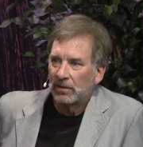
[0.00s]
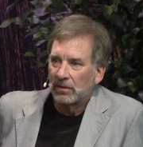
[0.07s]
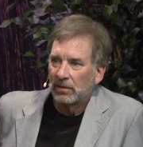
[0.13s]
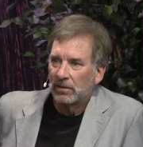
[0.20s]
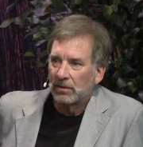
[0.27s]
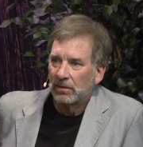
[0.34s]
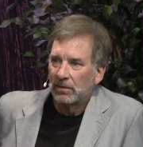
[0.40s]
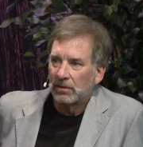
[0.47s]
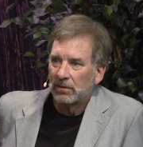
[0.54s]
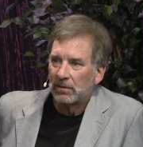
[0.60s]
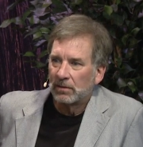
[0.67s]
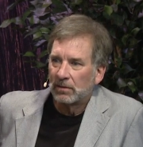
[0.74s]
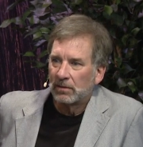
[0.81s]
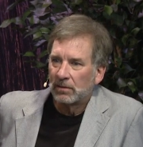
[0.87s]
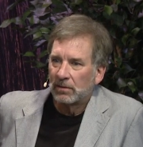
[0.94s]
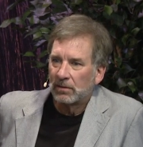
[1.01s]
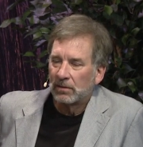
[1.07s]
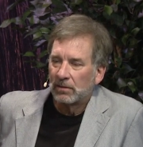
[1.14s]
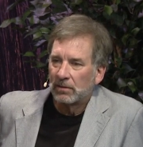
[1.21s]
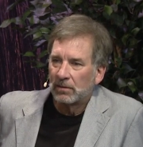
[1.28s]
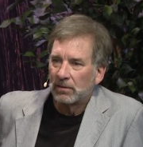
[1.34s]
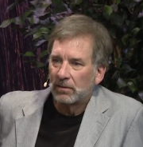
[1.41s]

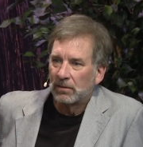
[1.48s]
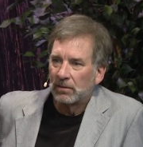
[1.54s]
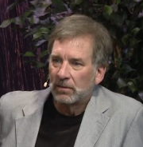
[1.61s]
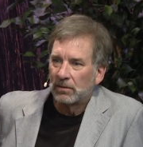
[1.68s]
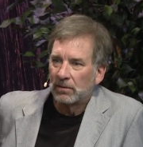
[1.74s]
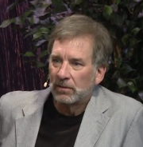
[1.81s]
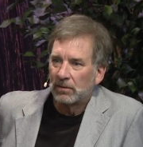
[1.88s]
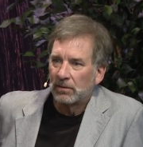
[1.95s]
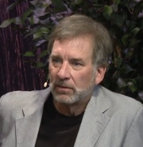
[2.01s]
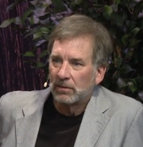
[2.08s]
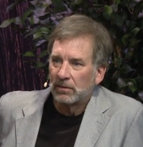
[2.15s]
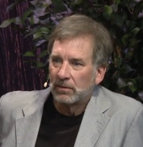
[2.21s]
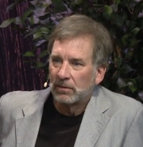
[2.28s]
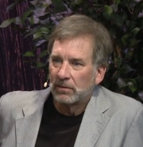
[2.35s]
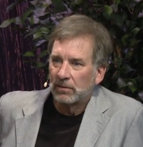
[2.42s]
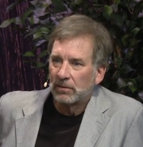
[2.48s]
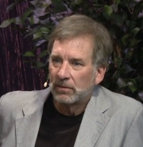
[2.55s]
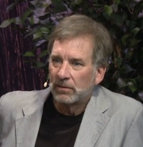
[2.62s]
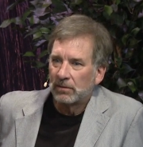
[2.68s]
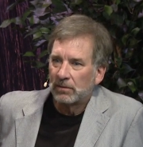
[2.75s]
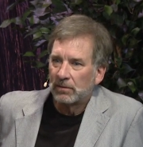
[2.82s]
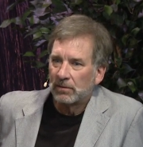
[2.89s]

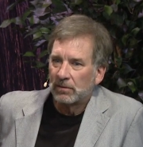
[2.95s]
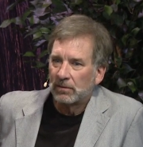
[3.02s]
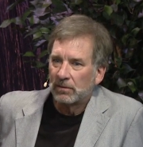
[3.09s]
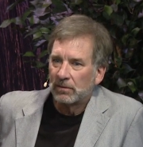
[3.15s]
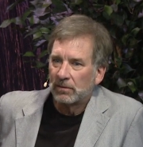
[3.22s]
Nothing is said.